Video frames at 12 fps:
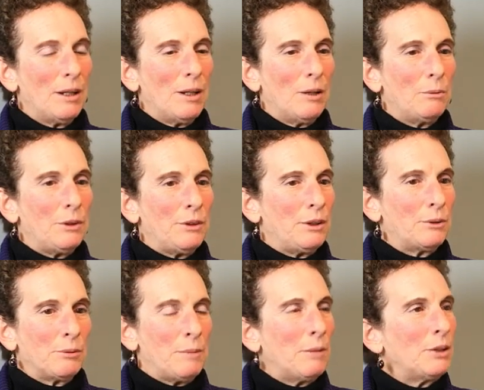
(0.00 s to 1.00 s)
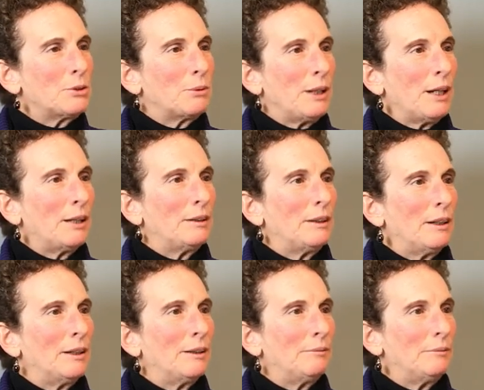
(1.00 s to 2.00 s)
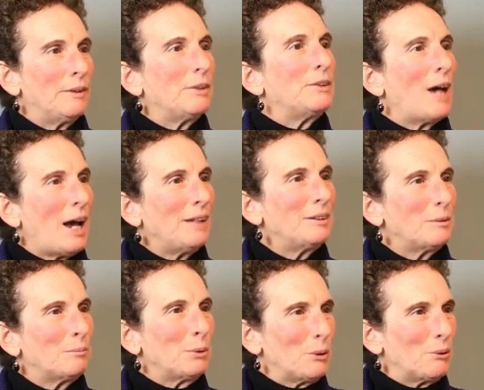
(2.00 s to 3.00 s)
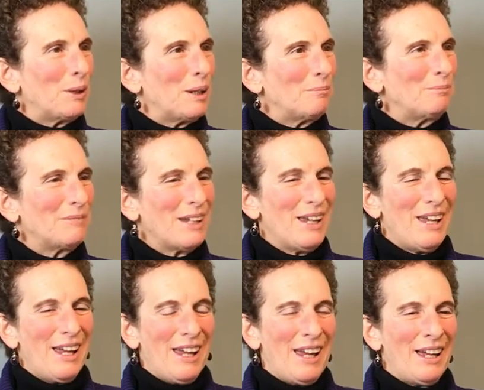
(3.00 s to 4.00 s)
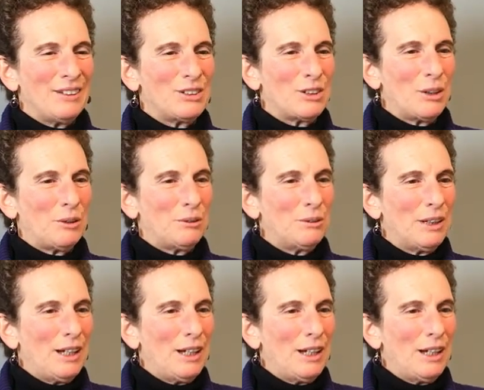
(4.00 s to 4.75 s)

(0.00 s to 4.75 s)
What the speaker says: within 3 months, we had the DOT program. And so